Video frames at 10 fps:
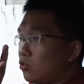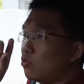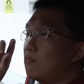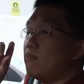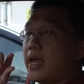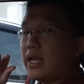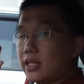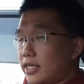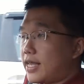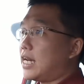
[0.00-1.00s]
To make
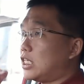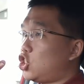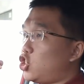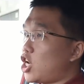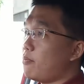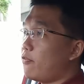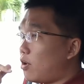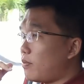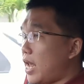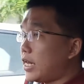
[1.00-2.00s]
that jump
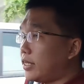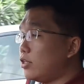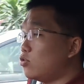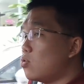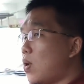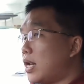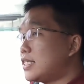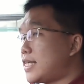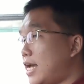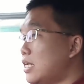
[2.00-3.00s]
from 80 to
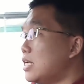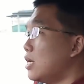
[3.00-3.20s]
110